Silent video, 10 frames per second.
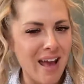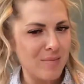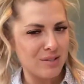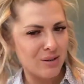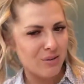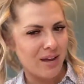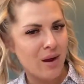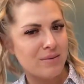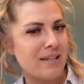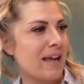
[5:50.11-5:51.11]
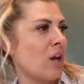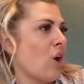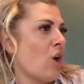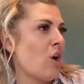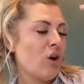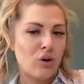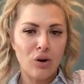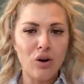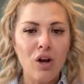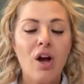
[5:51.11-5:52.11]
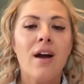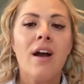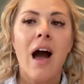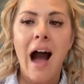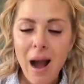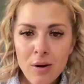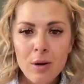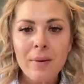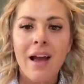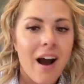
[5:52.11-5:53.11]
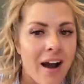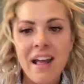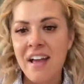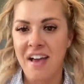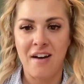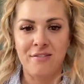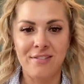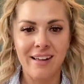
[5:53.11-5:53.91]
Absolutely. I was like, girl, I want to be hot AF.